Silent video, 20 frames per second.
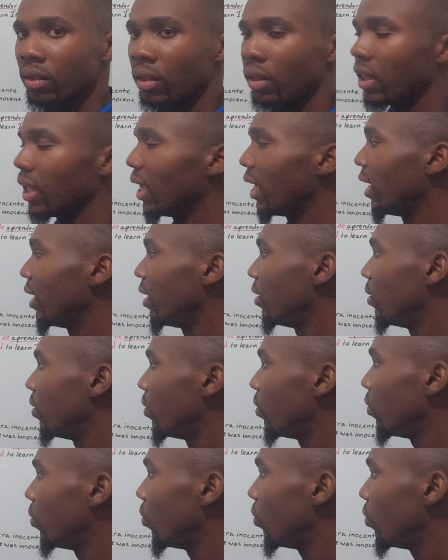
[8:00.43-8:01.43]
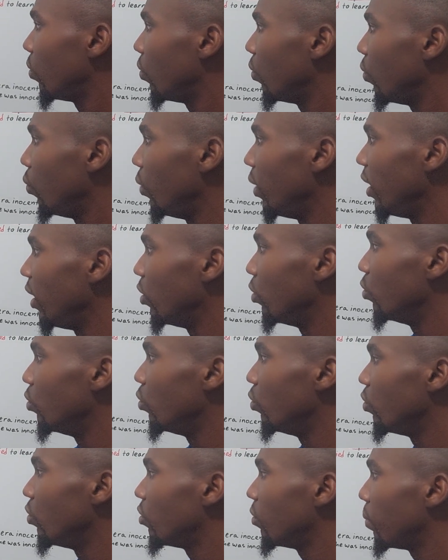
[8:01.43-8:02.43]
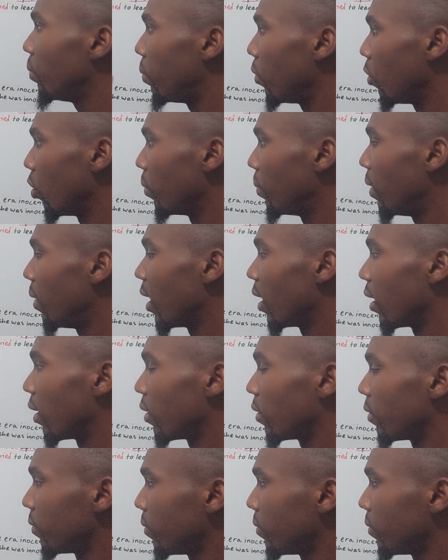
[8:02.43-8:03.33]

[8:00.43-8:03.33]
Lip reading: then we use probar.